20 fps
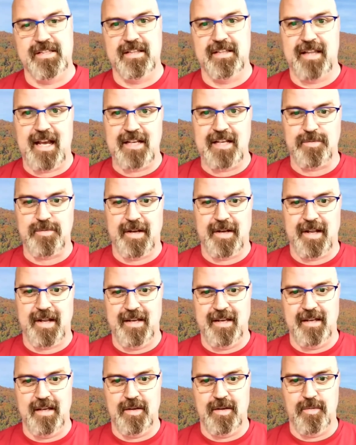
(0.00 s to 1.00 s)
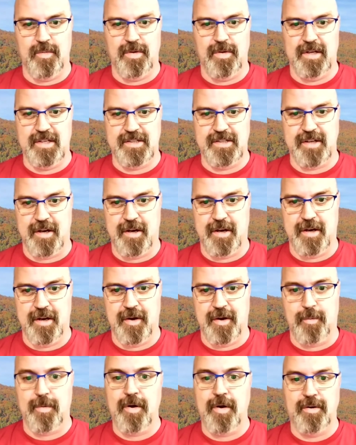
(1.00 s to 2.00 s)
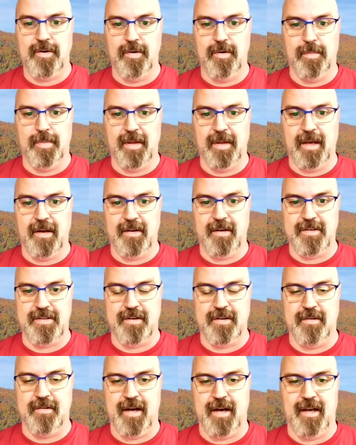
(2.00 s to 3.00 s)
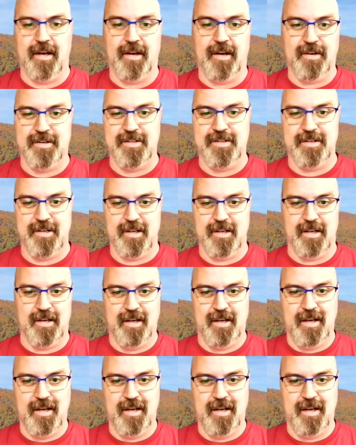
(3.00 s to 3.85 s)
The last one I did was on a Roku player, so I encourage you to